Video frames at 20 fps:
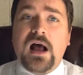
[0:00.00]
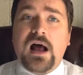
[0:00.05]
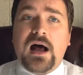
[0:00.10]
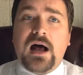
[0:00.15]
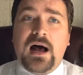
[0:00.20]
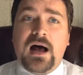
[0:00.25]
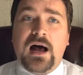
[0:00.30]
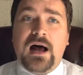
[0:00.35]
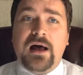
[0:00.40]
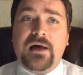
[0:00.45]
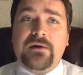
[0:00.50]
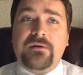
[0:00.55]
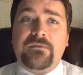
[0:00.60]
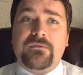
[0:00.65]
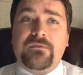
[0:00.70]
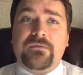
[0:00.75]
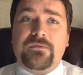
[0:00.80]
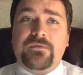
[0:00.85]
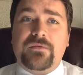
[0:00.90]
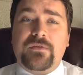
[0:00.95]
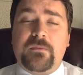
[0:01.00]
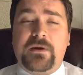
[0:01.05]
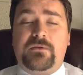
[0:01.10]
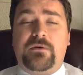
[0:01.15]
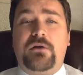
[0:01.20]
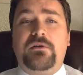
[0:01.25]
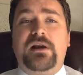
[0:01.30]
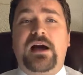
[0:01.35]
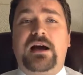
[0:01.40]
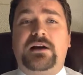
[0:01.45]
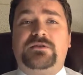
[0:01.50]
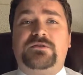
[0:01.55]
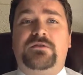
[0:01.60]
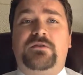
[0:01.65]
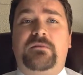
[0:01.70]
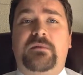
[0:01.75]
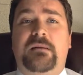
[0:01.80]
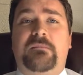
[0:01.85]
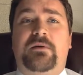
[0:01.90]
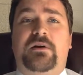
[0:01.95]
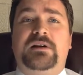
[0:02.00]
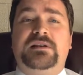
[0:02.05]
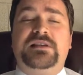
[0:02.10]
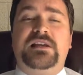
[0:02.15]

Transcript: The Monroe Doctrine, remember,